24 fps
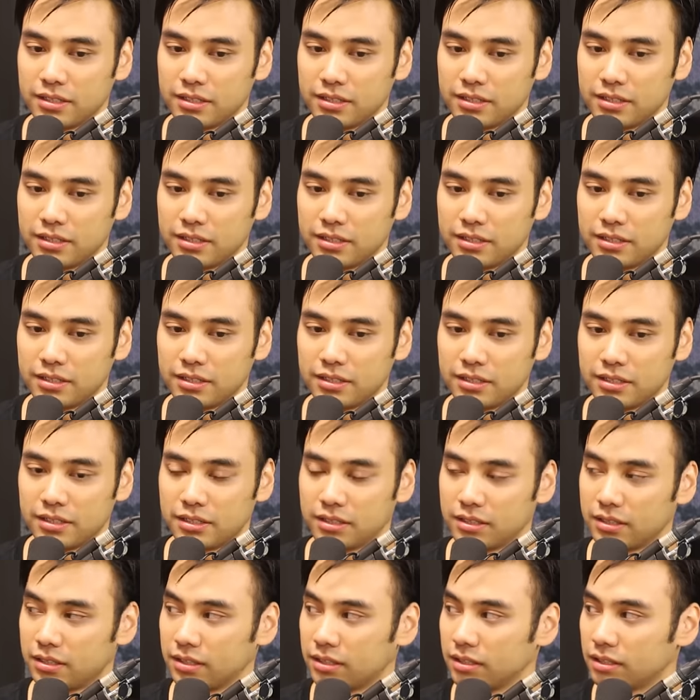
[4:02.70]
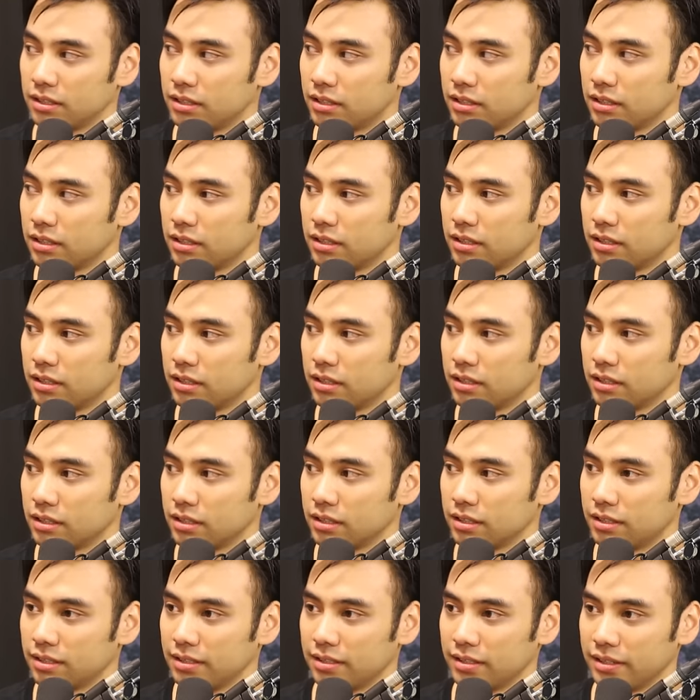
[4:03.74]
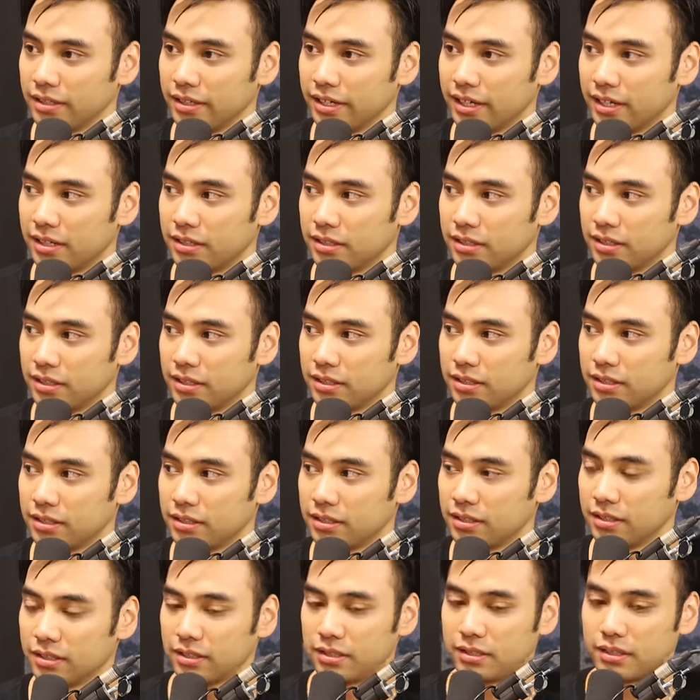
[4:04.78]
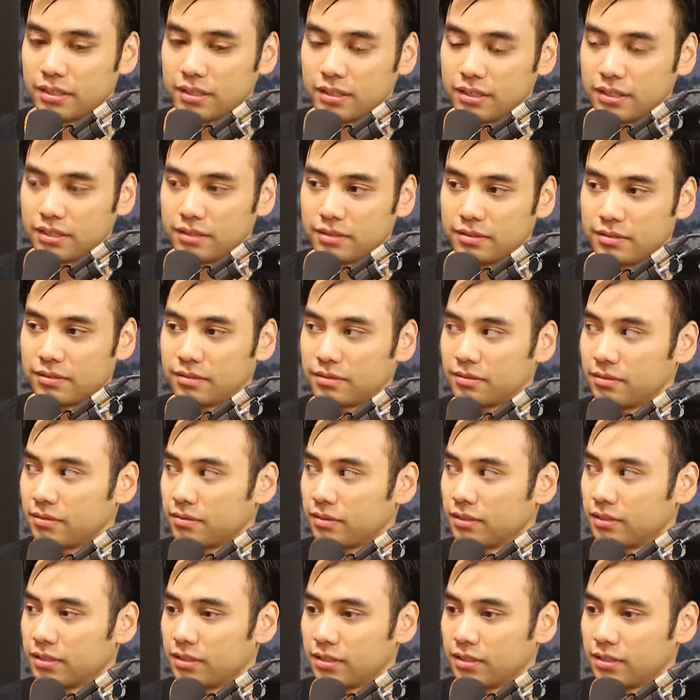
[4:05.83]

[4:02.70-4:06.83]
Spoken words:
This person isn't speaking.